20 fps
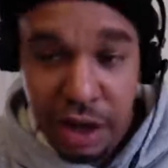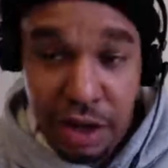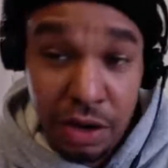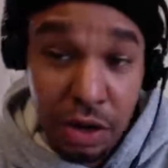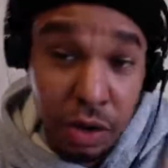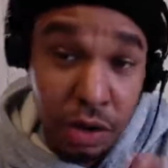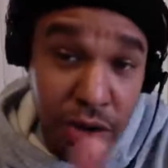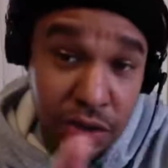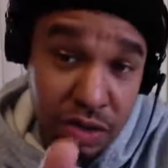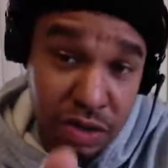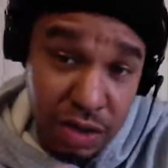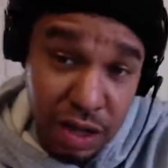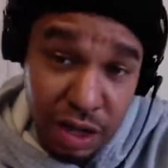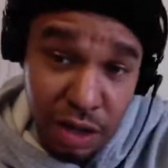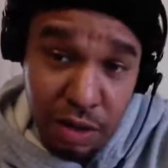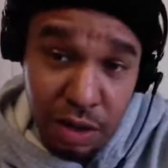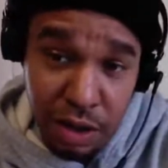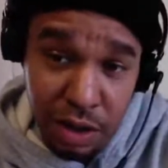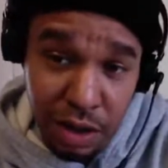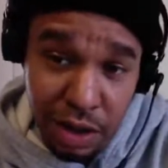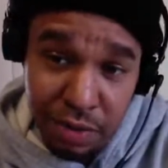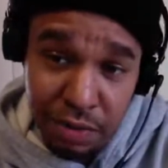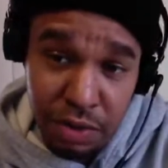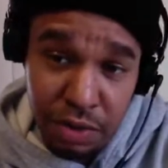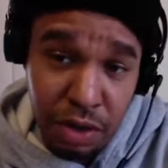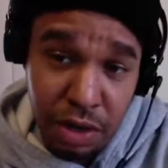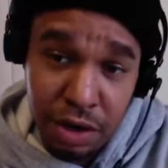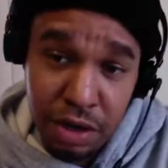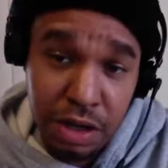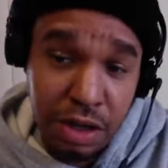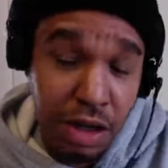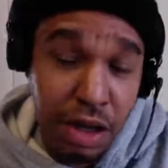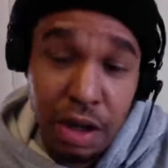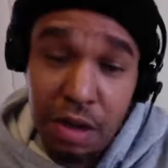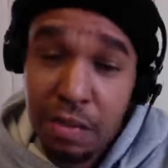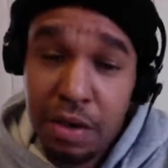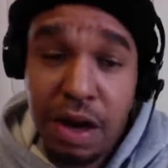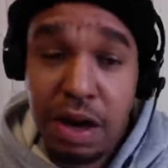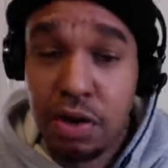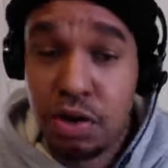I know they said 11:30,
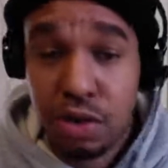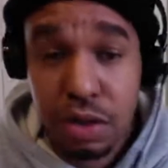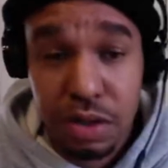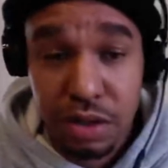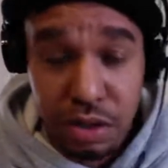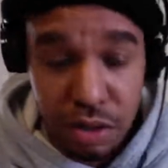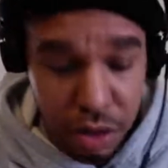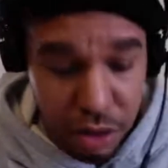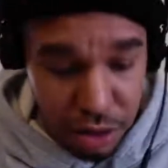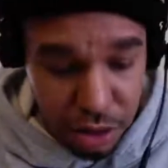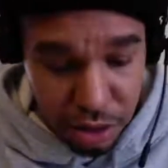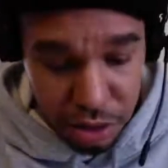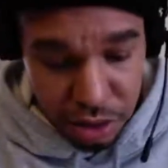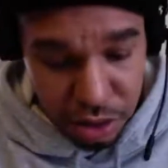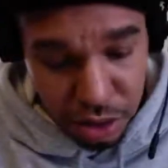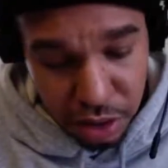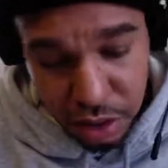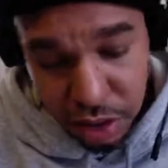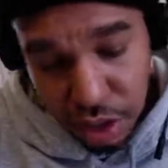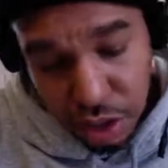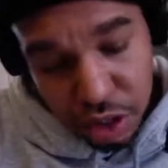but I don't trust none of this shit.